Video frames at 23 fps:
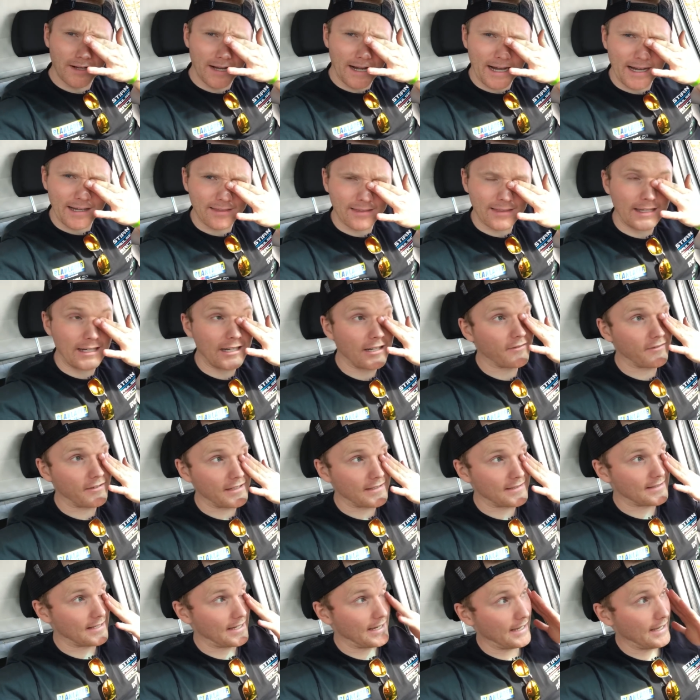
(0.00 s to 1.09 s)
I think
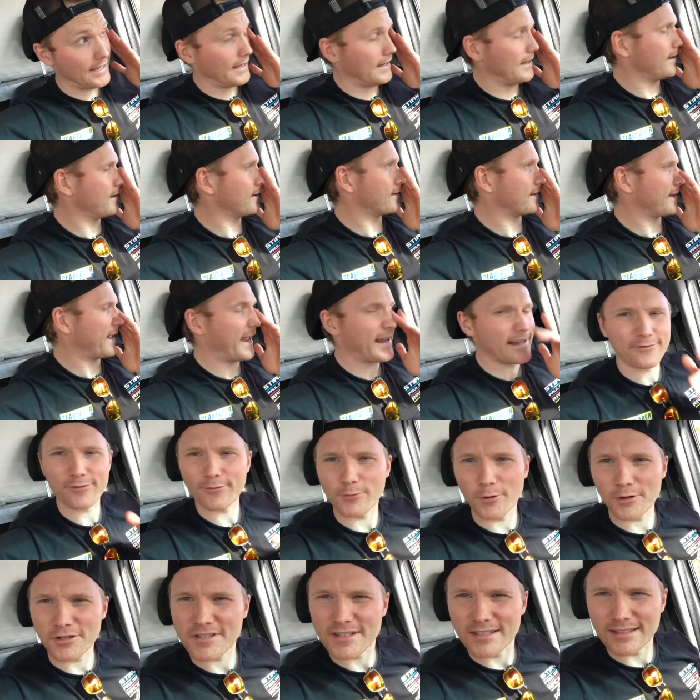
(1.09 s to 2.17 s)
we say thanks for
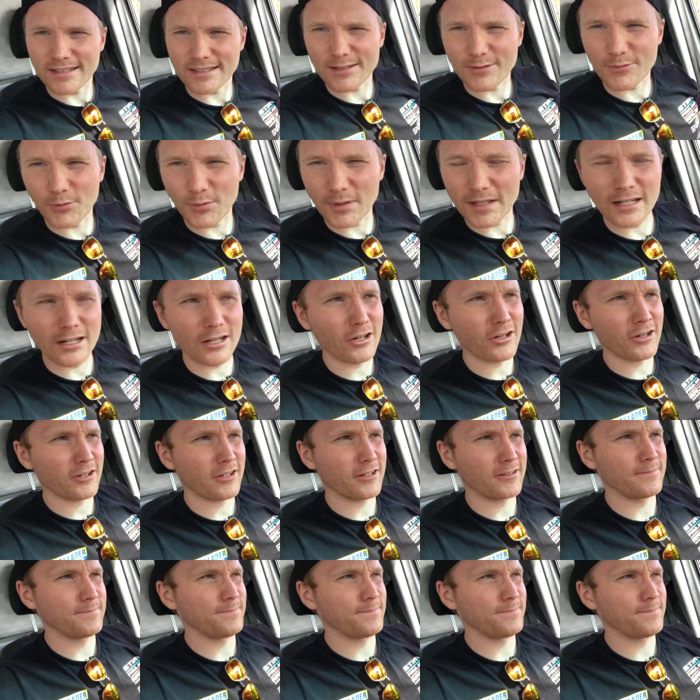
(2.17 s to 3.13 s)
watching this vlog.